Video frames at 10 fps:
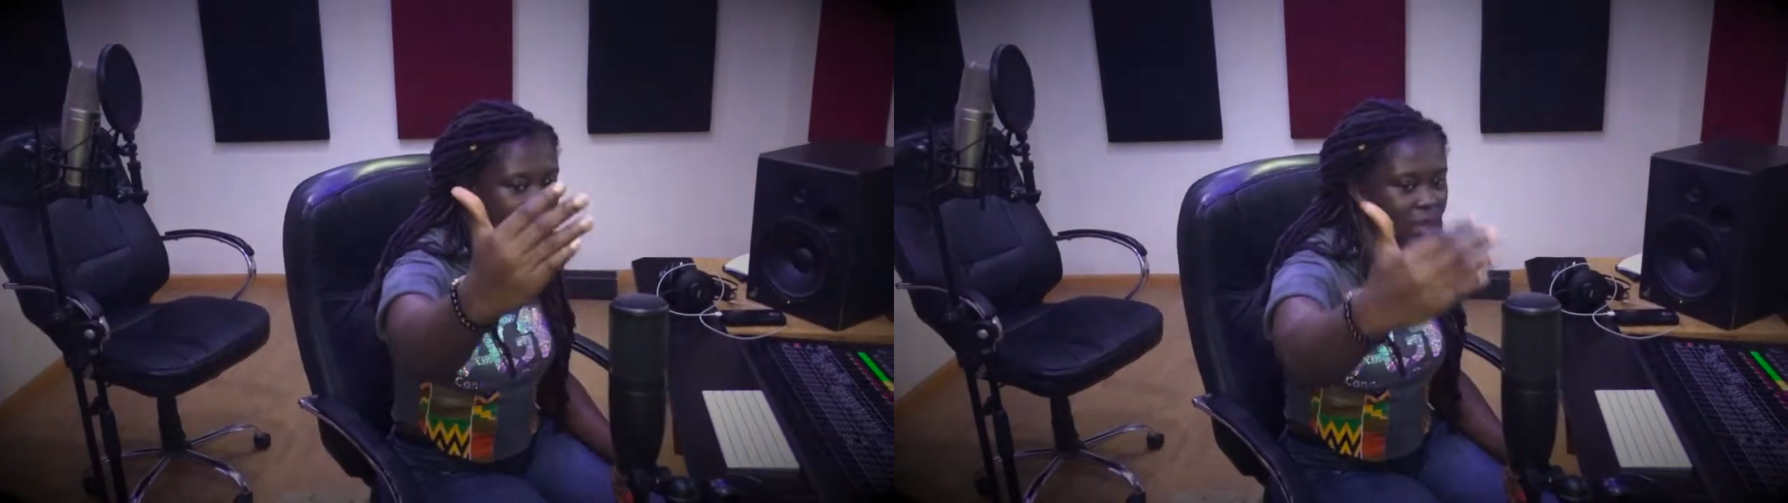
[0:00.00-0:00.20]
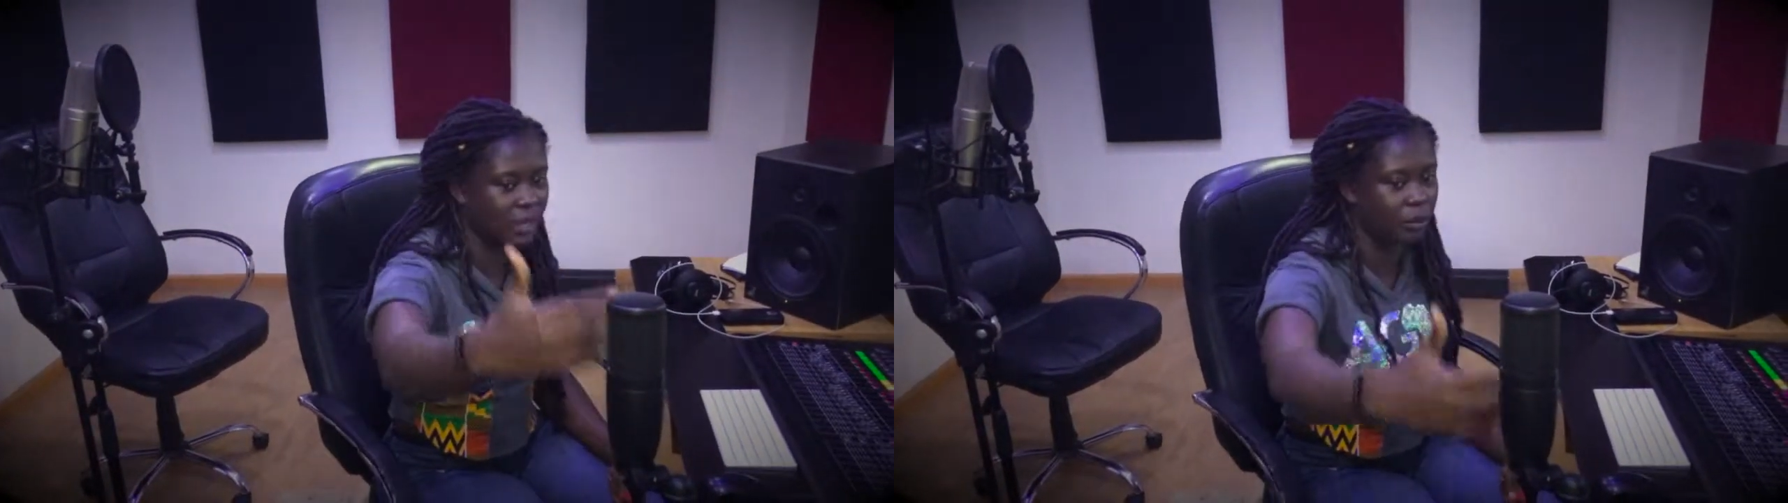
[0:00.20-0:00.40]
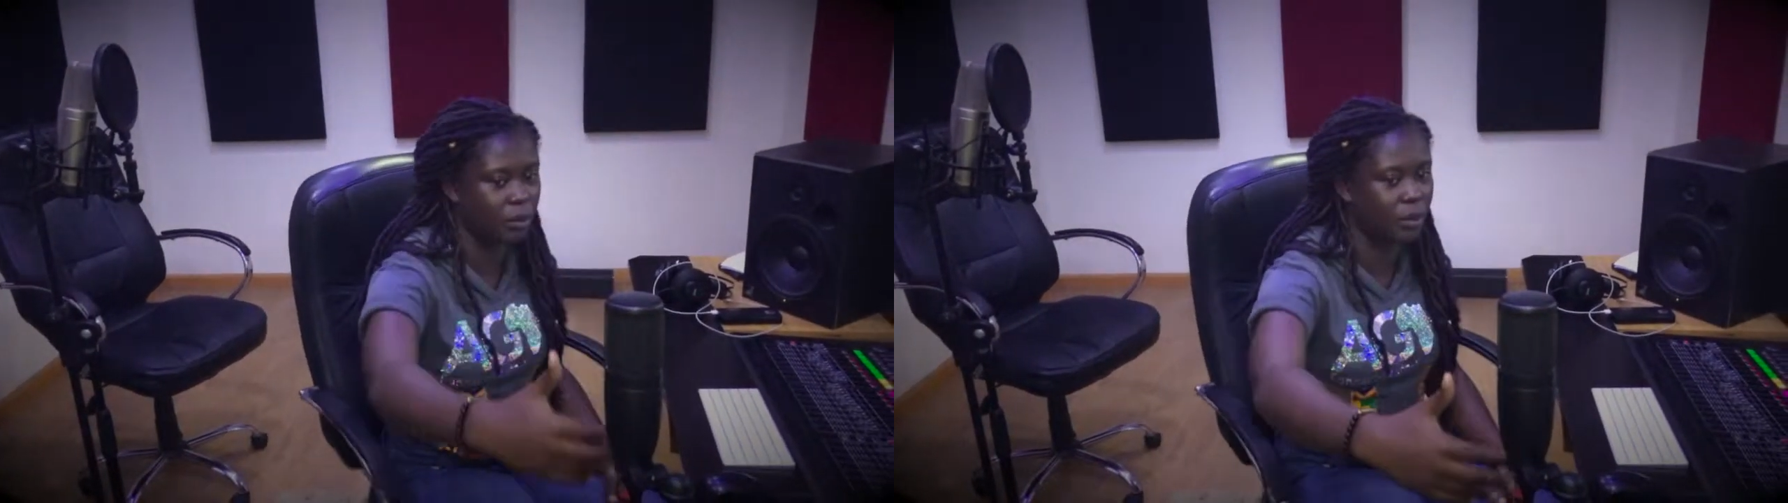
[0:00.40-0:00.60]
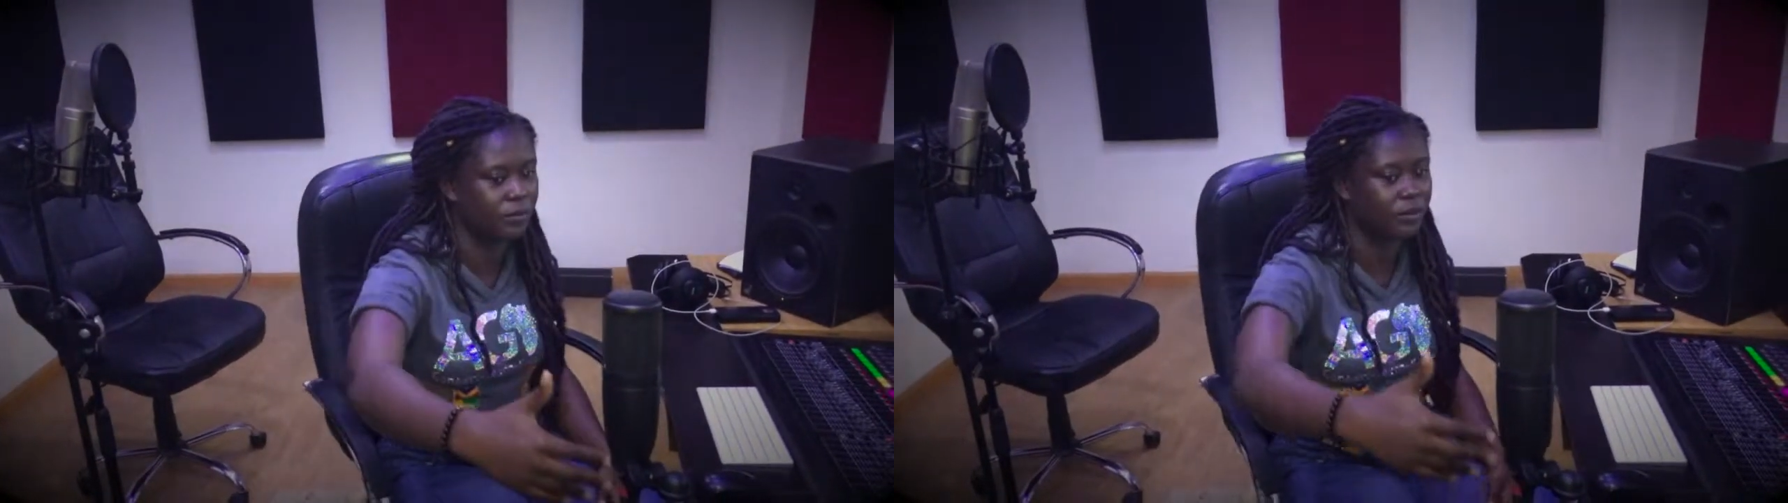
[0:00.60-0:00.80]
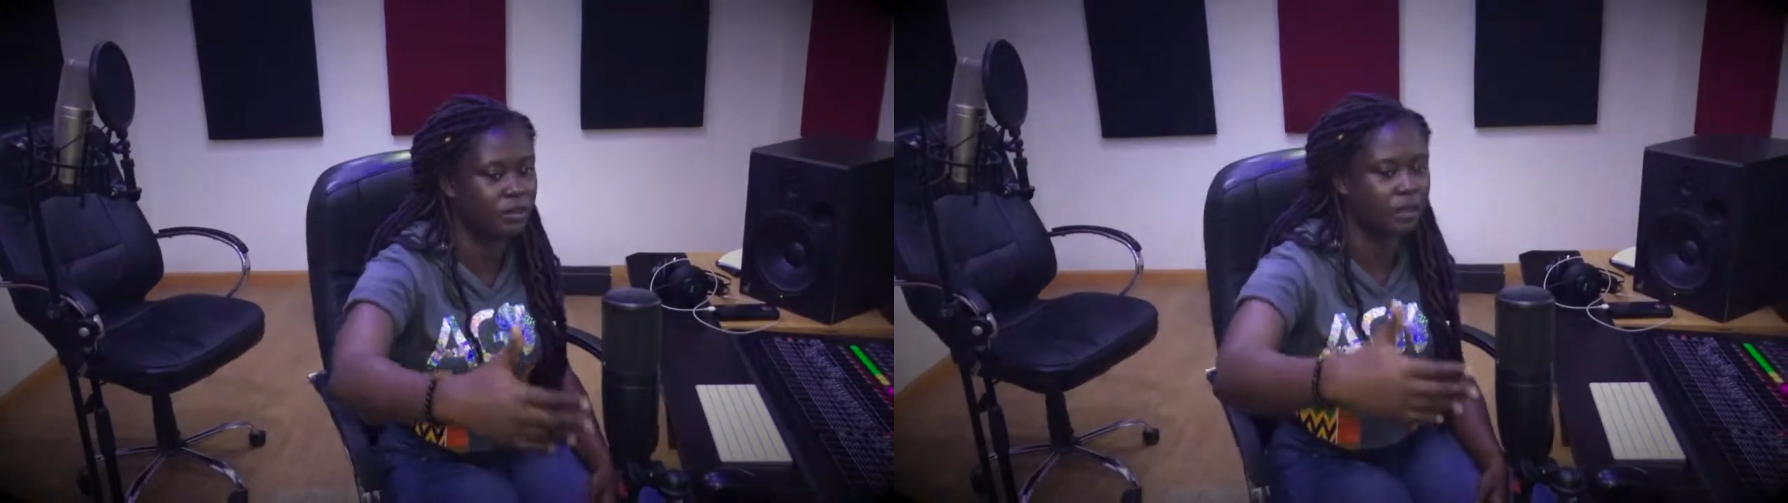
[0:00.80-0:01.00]
any pop
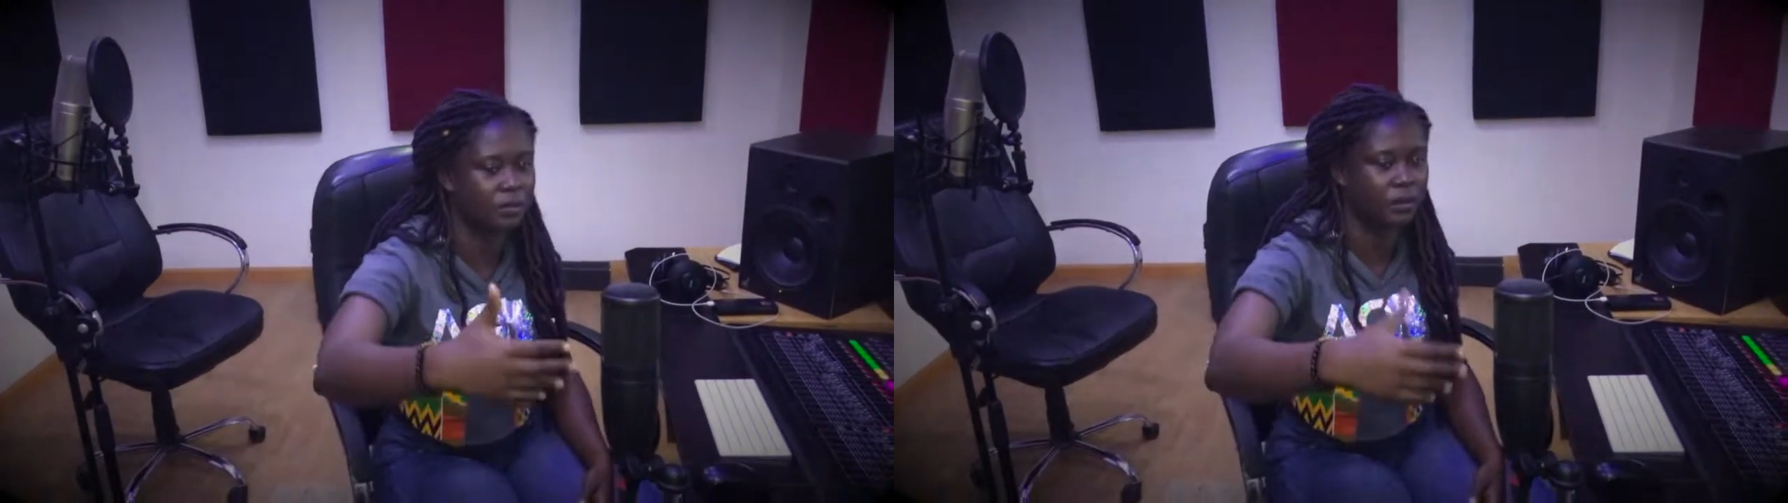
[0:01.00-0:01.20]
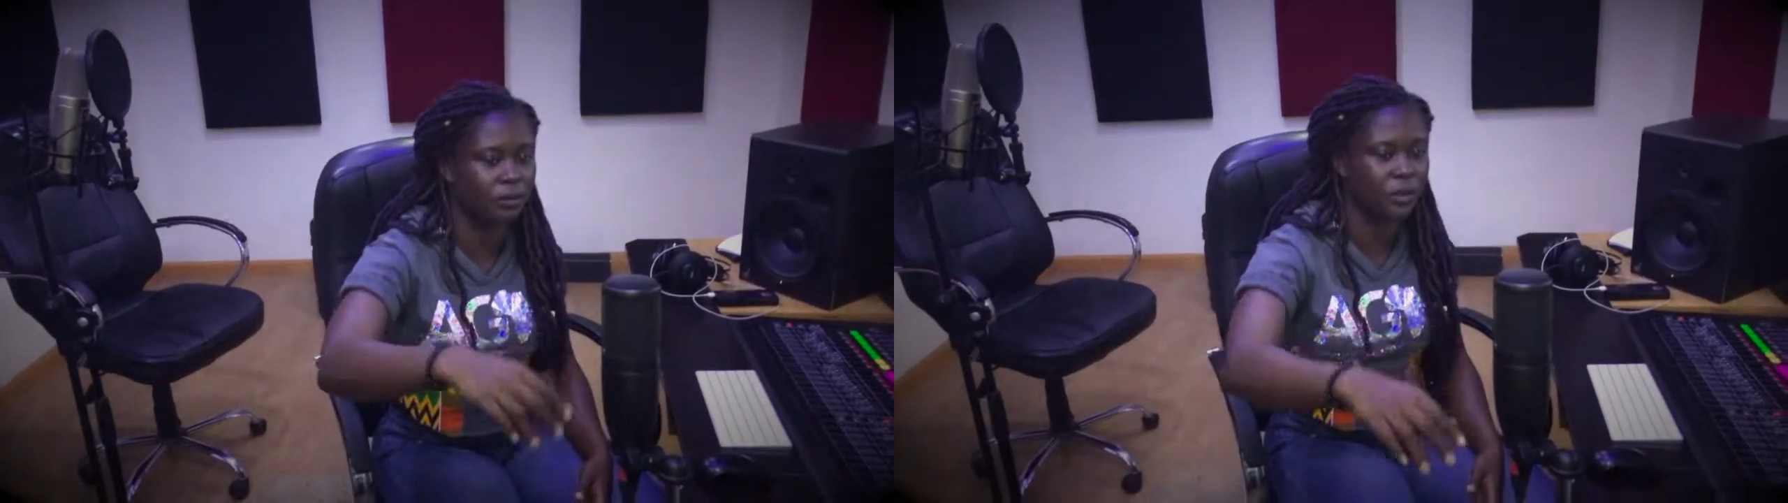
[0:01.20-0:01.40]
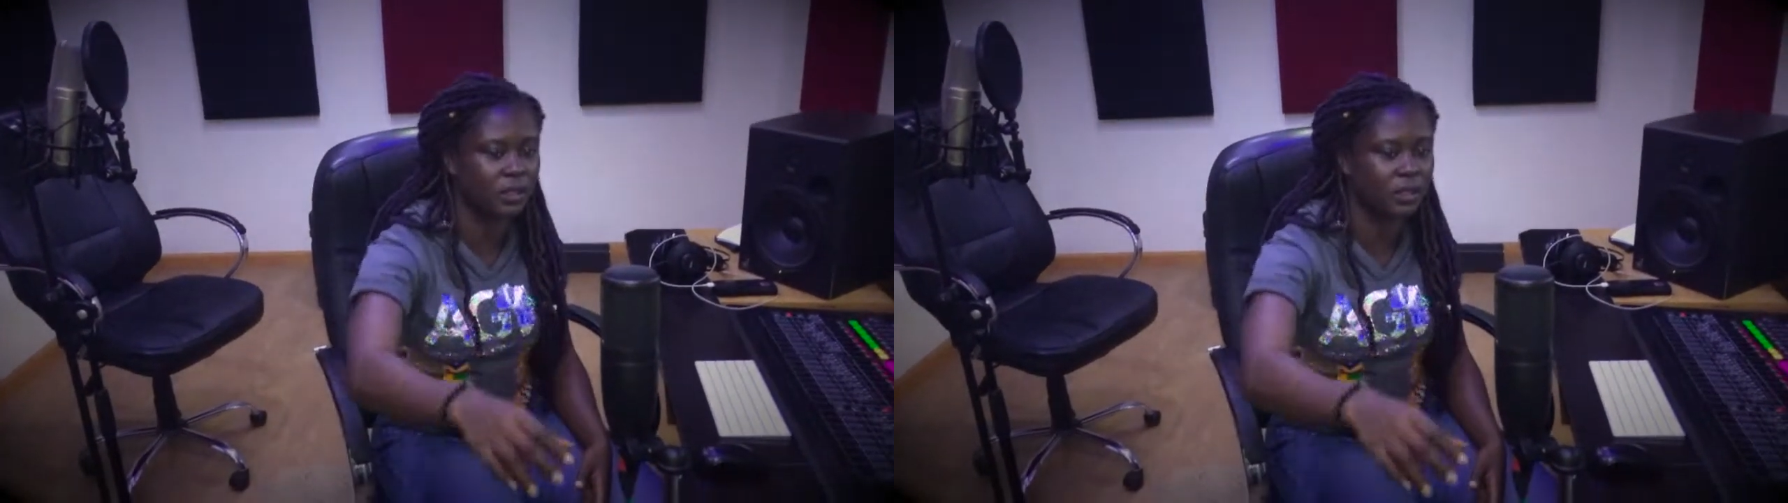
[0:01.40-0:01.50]
filter in front of me,